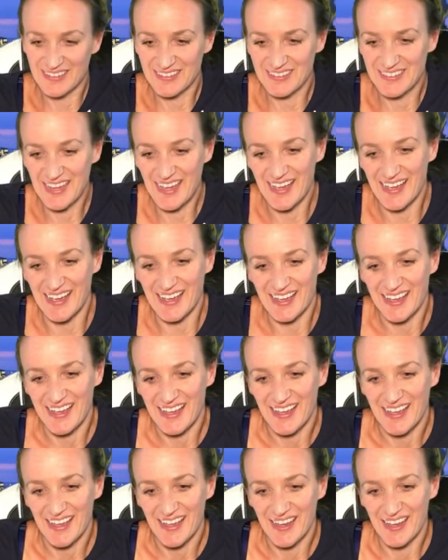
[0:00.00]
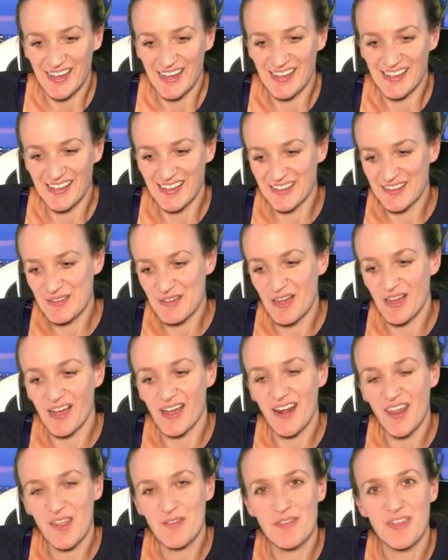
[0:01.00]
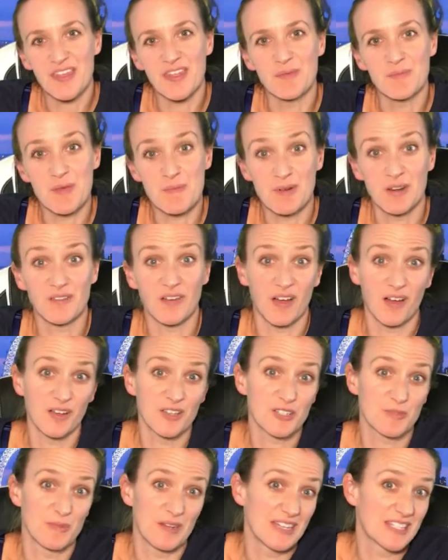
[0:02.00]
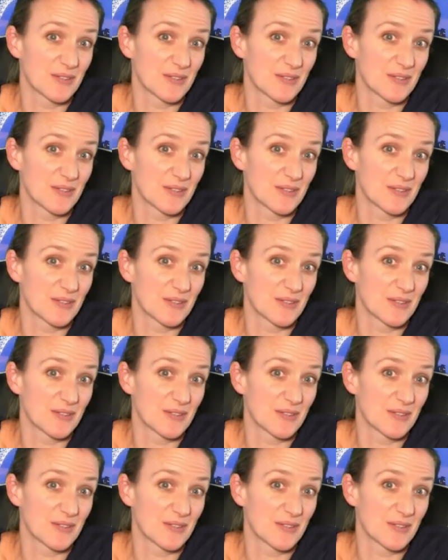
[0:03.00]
yeah, another thing that people have asked me,